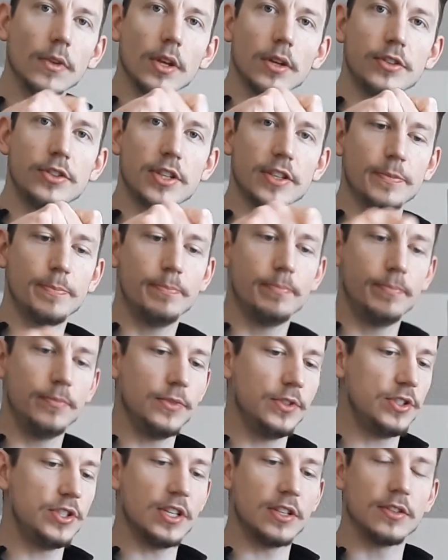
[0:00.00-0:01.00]

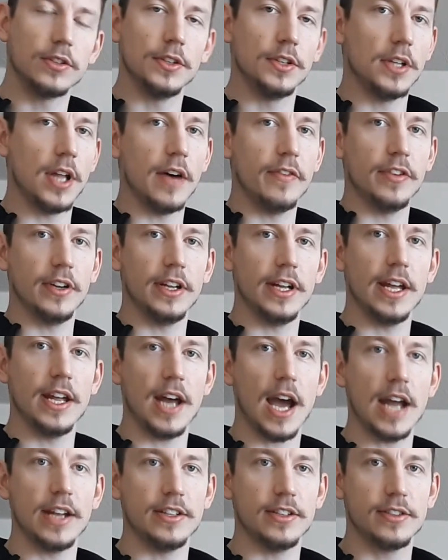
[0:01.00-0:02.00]
Just love it.
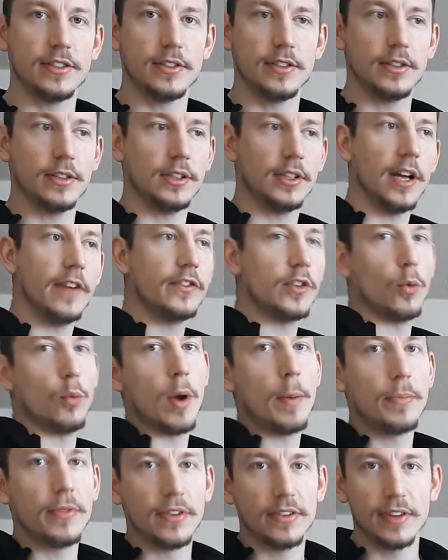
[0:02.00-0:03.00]
I just love to
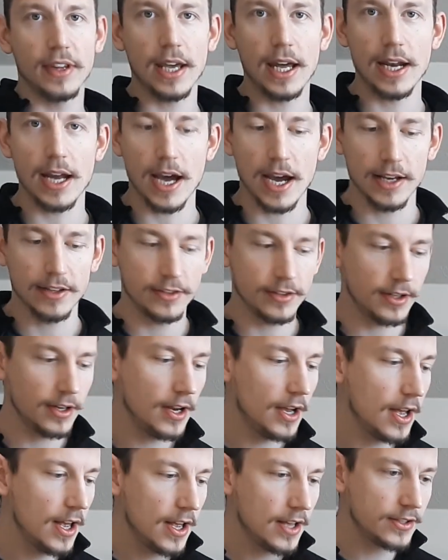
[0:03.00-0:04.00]
whip this thing on a hyzer.
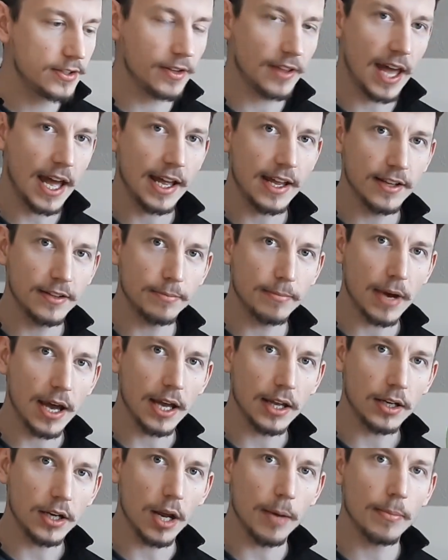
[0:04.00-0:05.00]
So that is
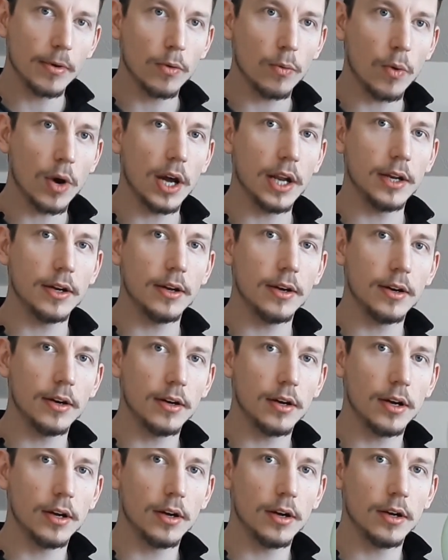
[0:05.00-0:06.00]
my number one
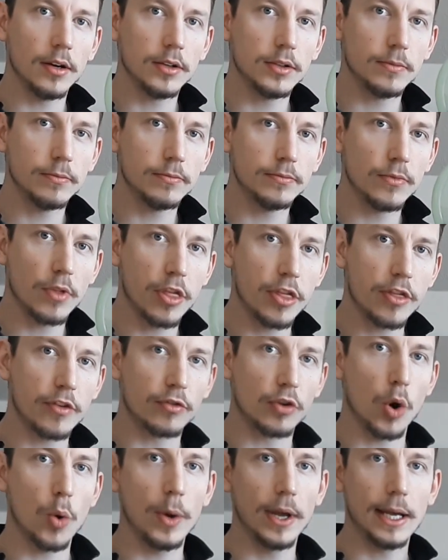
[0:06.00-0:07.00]

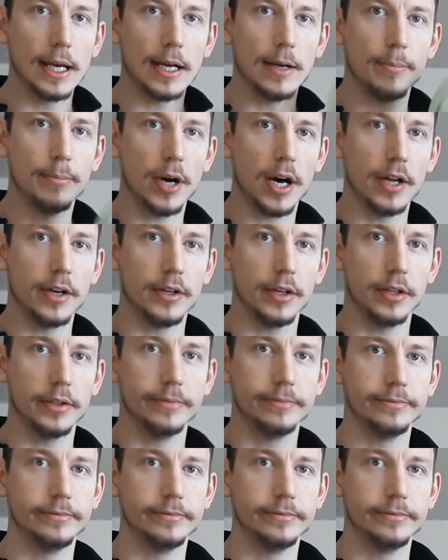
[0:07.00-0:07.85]
throwing putter,